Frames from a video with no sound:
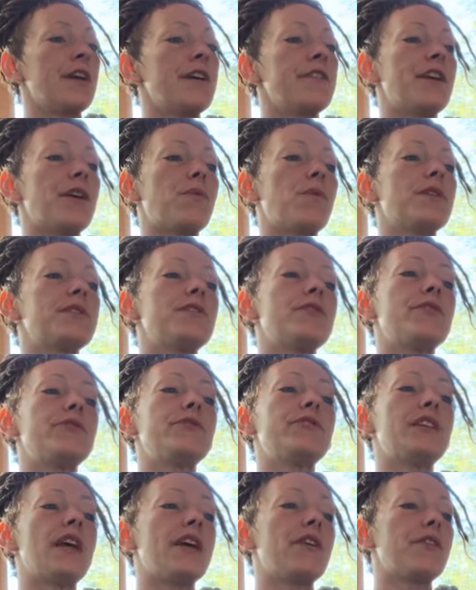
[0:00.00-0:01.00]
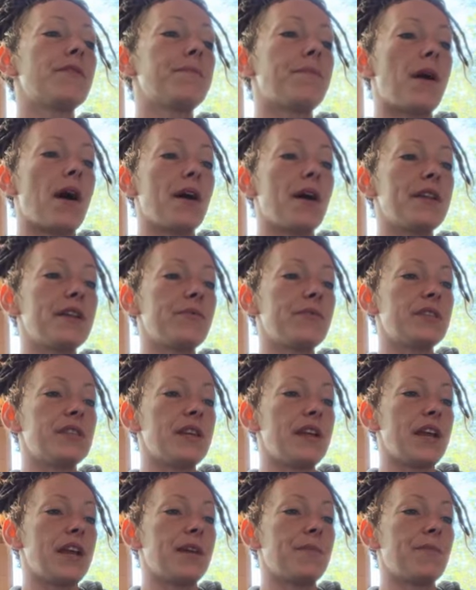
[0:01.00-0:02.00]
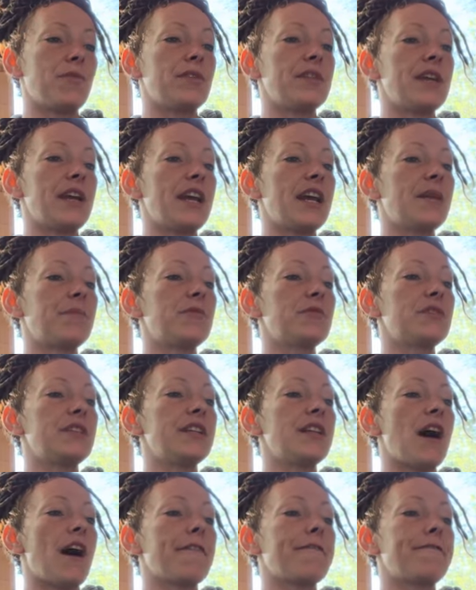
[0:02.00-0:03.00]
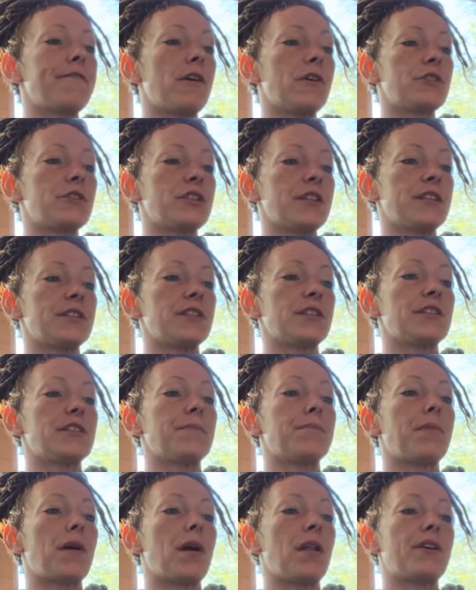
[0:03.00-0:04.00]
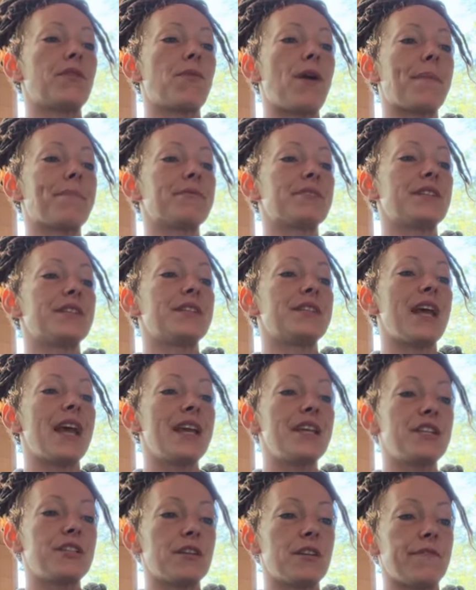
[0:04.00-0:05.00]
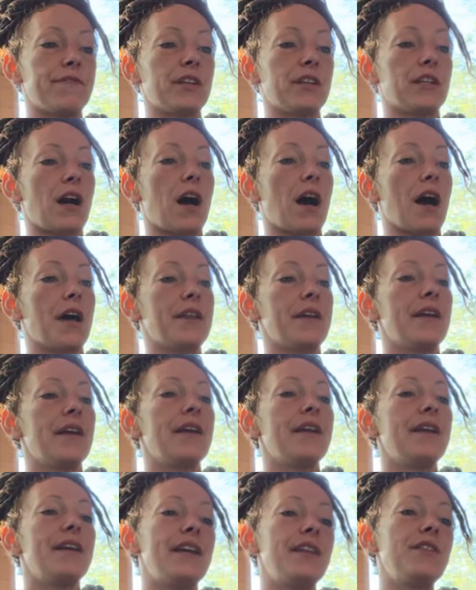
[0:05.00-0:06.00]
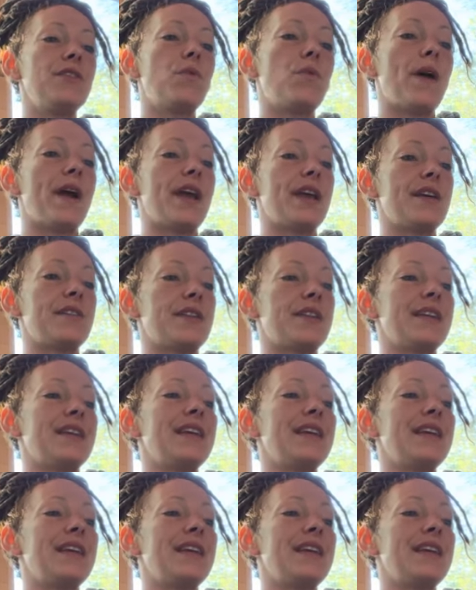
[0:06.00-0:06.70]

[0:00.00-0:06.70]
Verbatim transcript: There was no sacred bonding with the animal, and the animal did not function as a symbolic representation of a god in the way that an